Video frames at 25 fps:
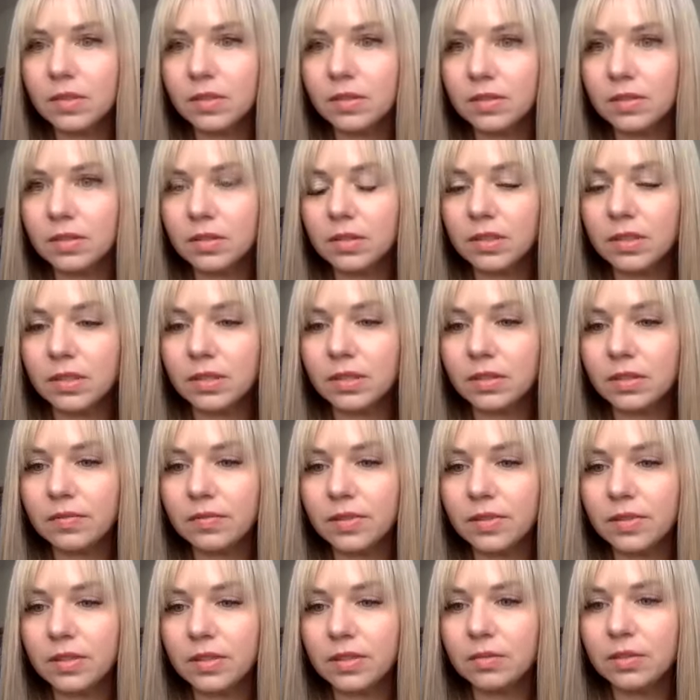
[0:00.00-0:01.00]
Seeing if
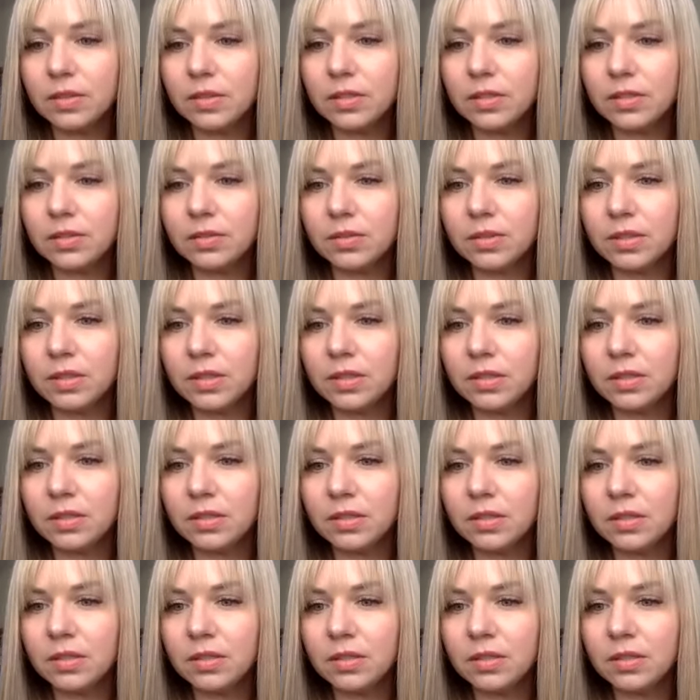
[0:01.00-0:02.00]
anyone joined.
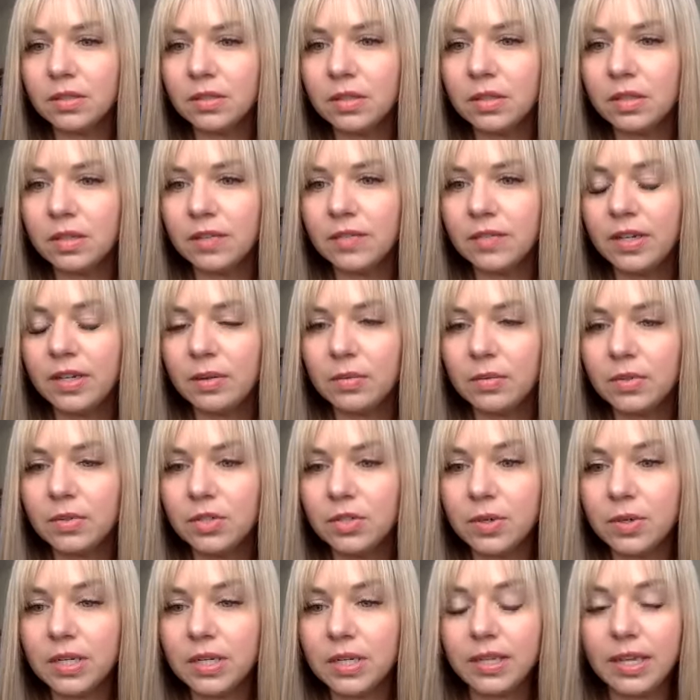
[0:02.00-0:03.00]
If anyone
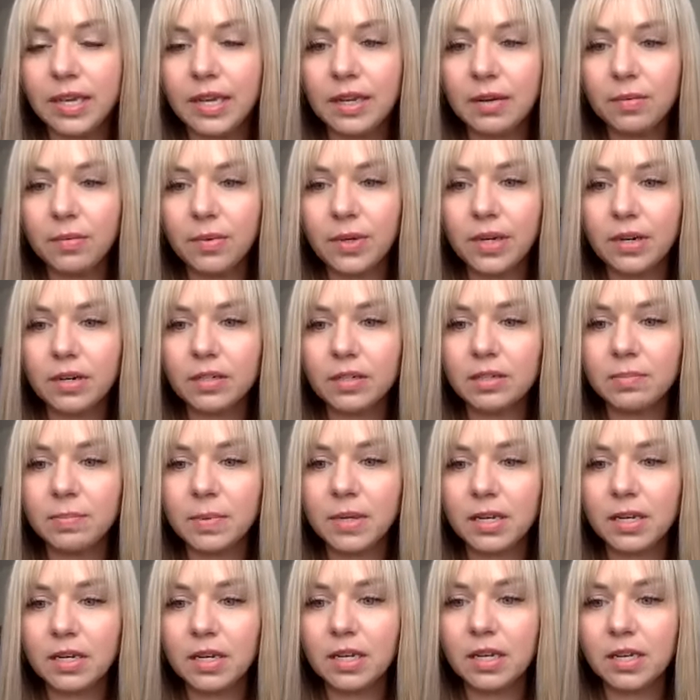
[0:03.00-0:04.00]
joined late, we are
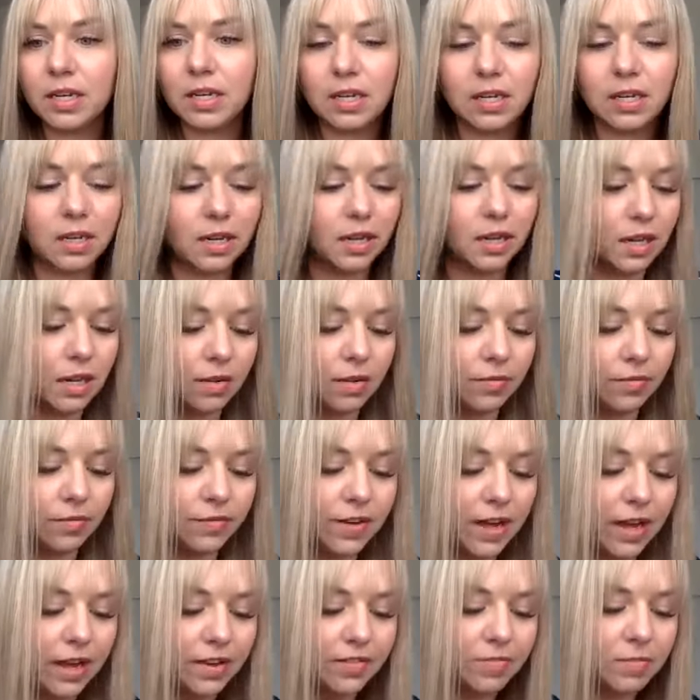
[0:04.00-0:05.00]
spending
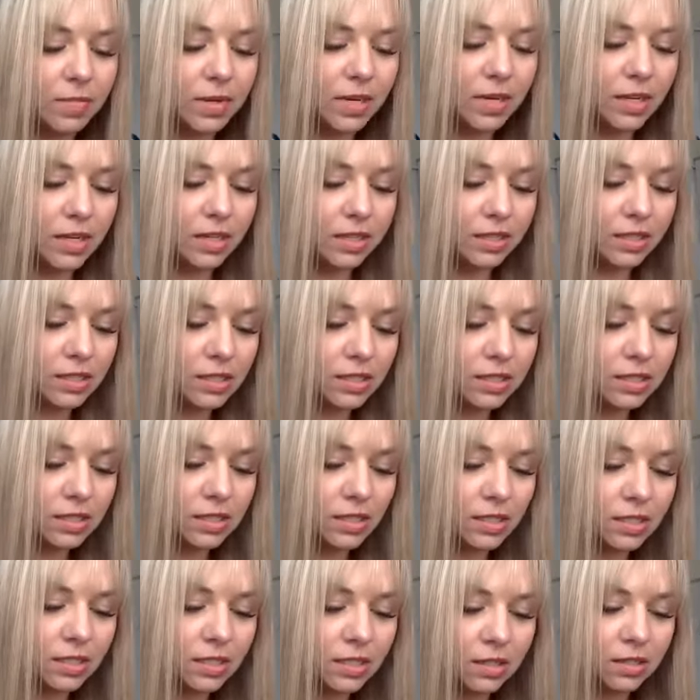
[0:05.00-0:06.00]
5 minutes,
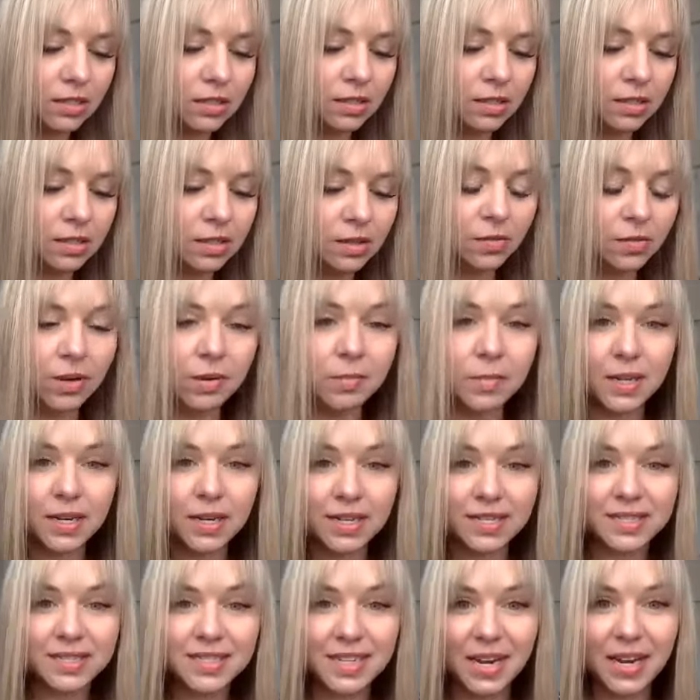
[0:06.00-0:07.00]
3
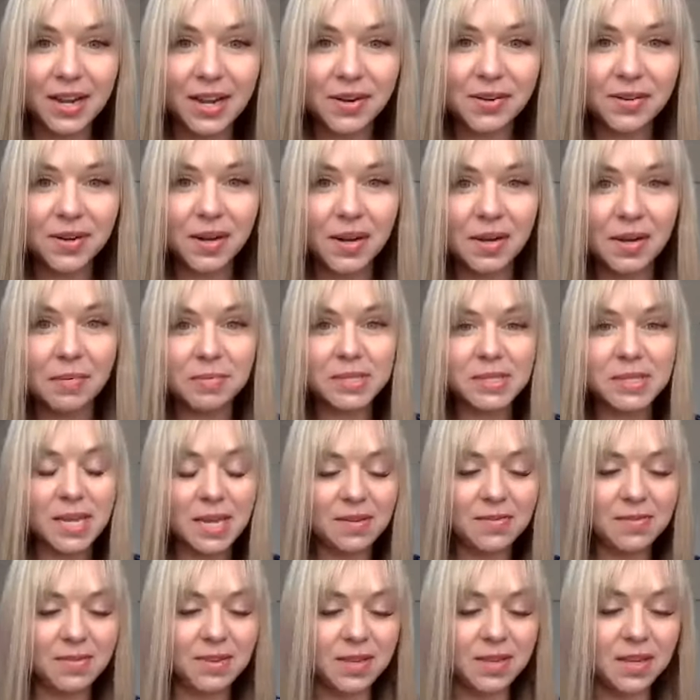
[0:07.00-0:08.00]
minutes now,
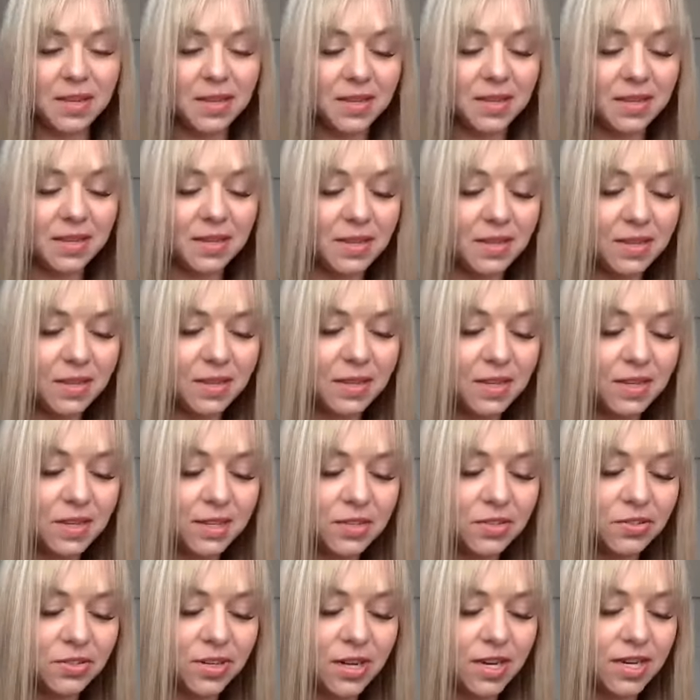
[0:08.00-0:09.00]
saving
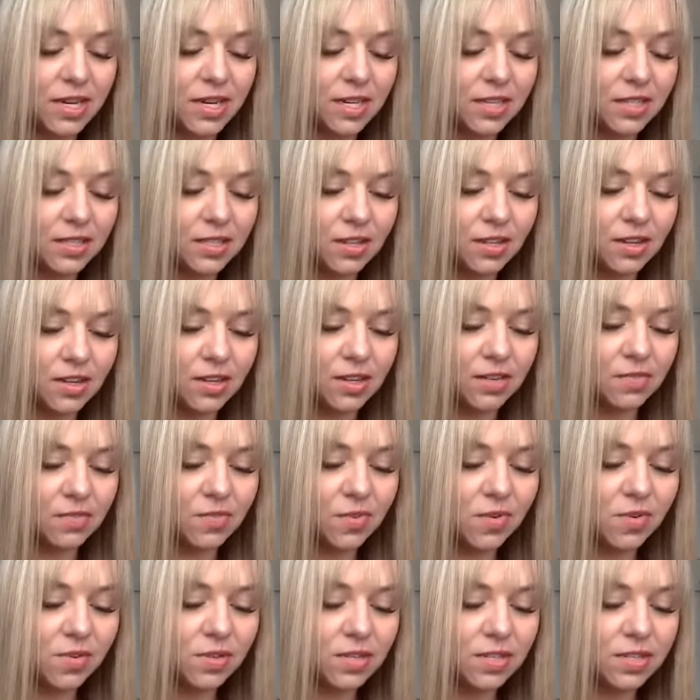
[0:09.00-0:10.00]
trainings on
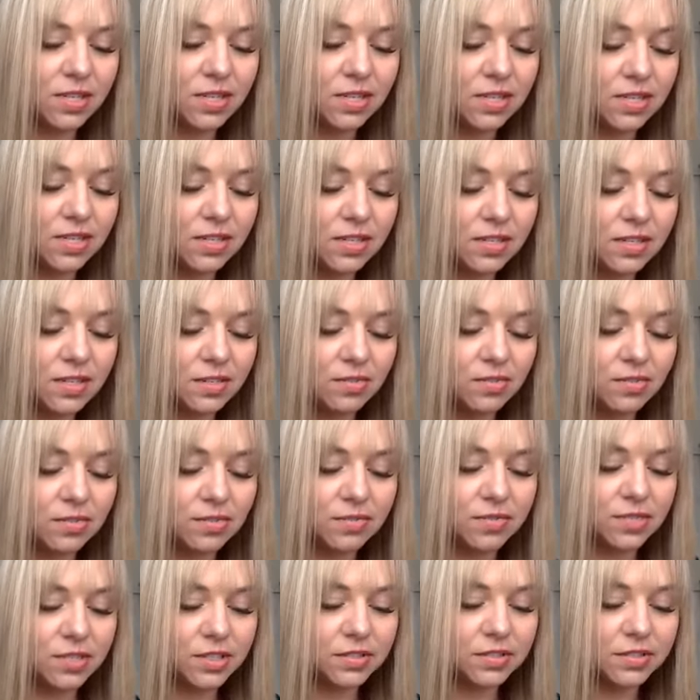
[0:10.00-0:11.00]
enrolling or
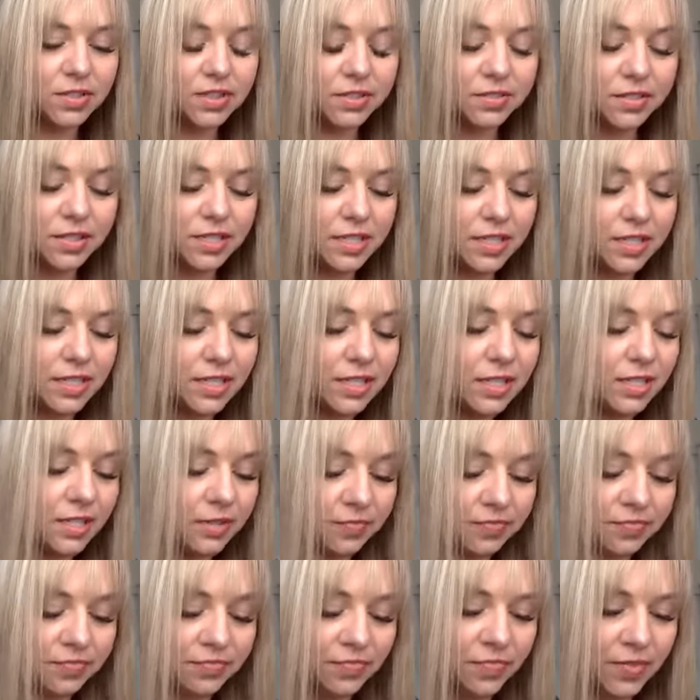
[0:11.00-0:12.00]
recruiting
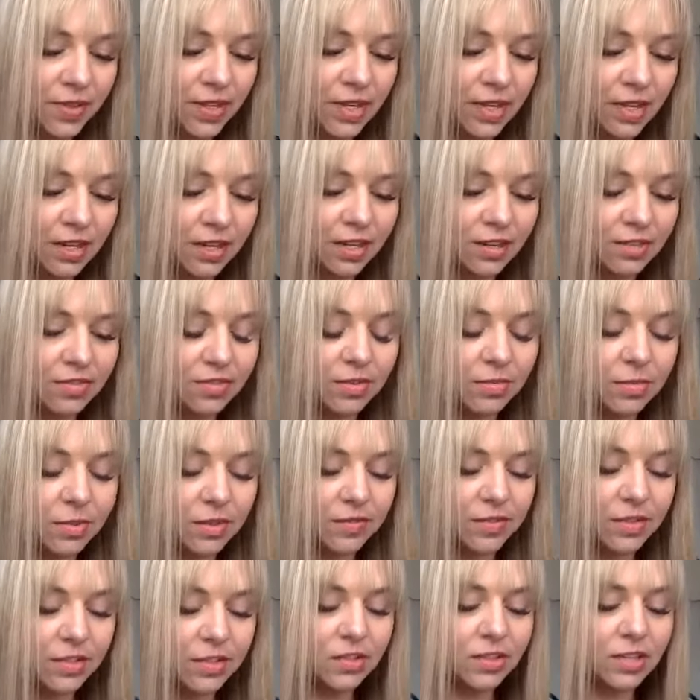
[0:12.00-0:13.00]
from the
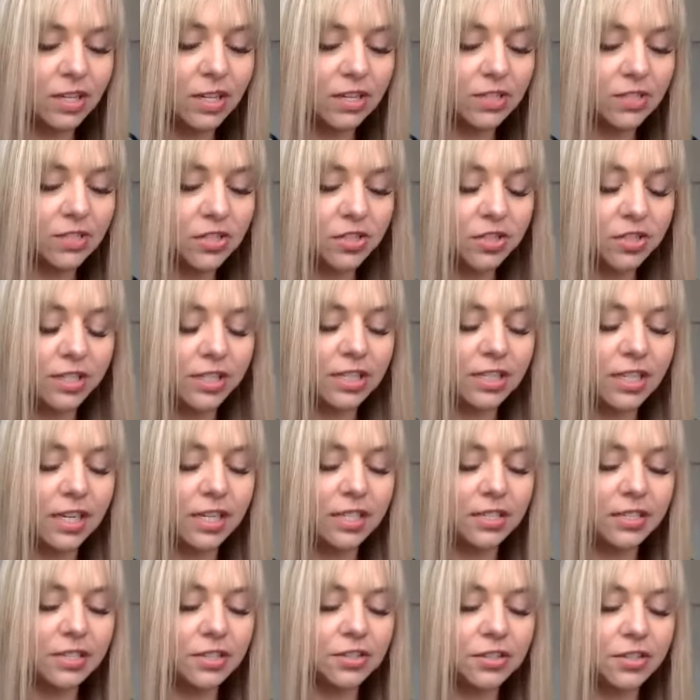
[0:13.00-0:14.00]
official Color Street
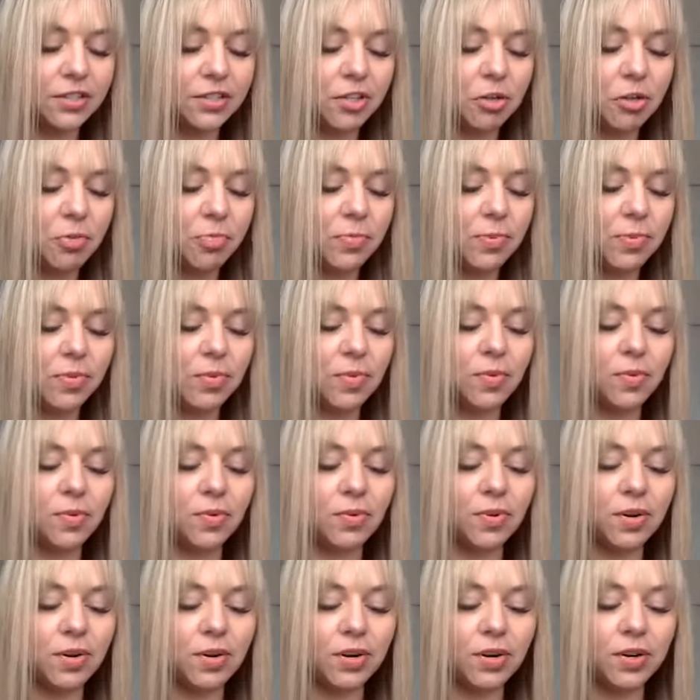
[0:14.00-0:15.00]
Stylist group,
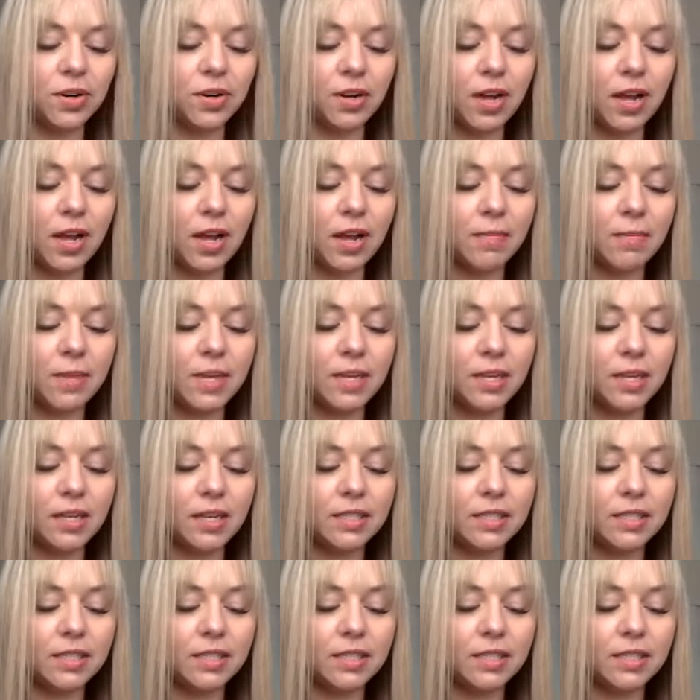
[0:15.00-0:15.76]
or any